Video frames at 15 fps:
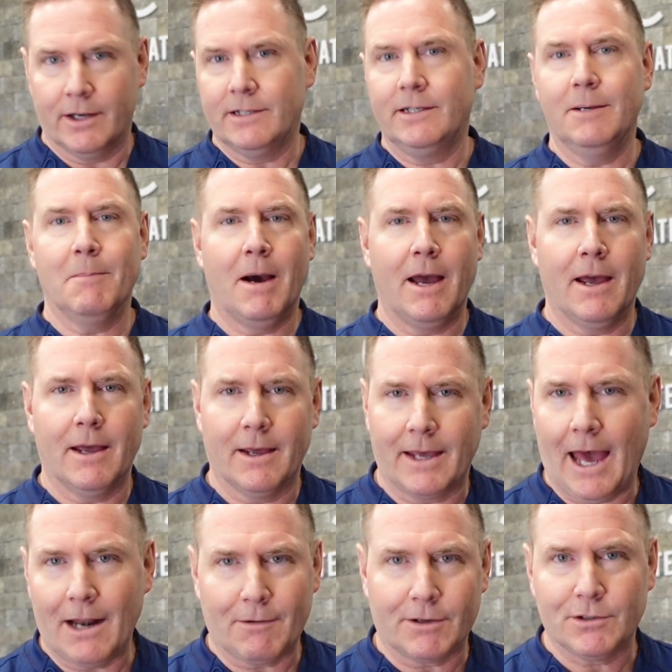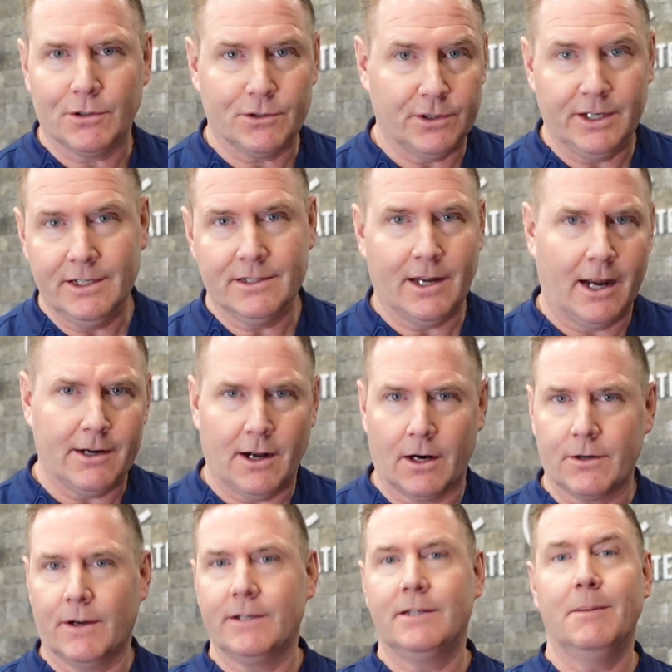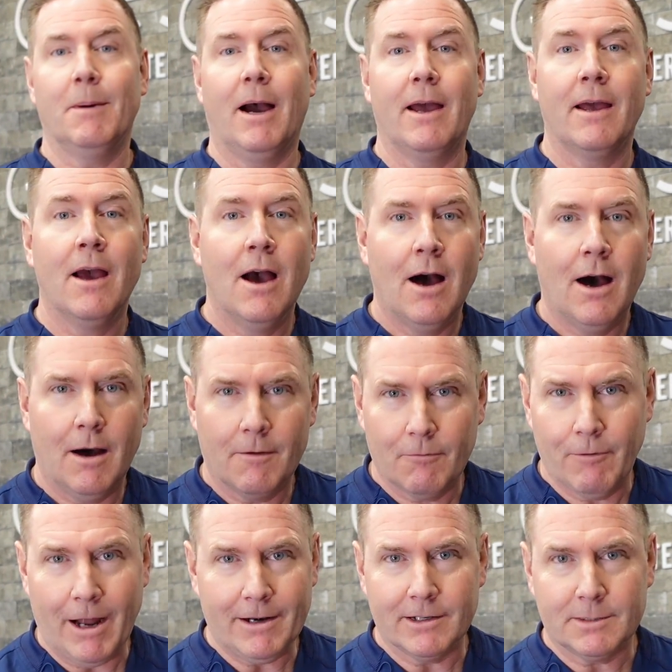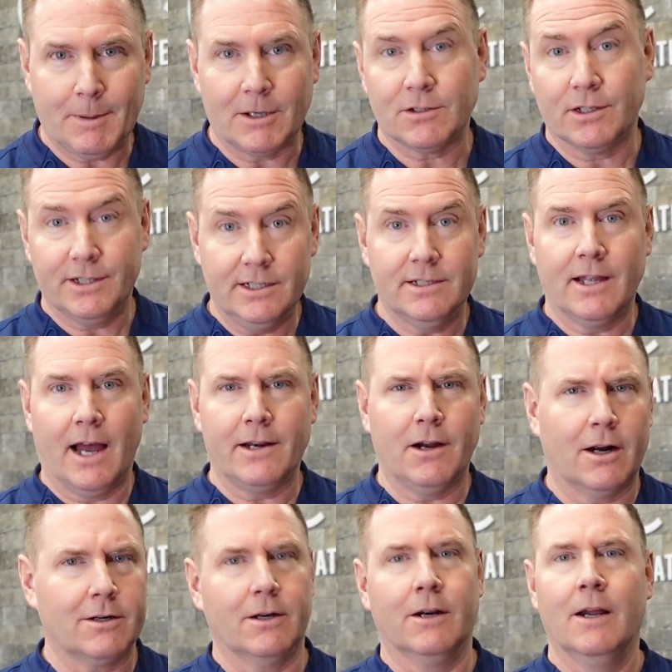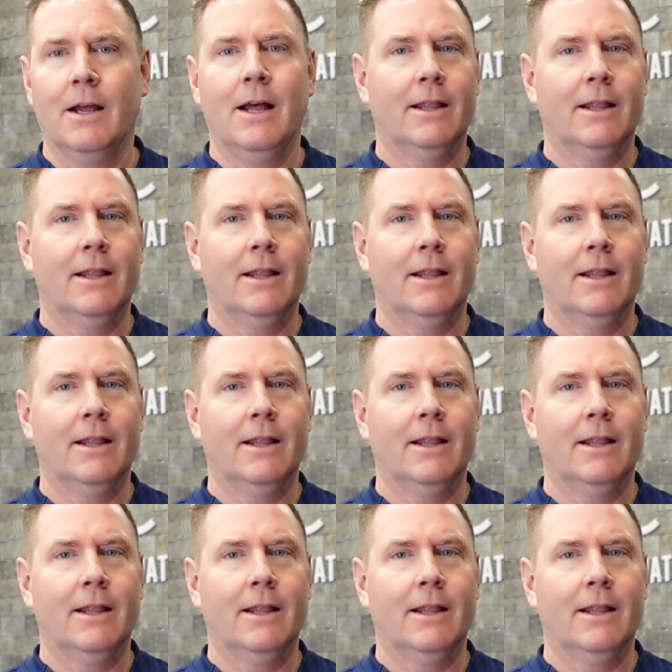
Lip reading: I see my cataract surgeon, he's an eye doctor. I see my retina specialist, he's an eye doctor.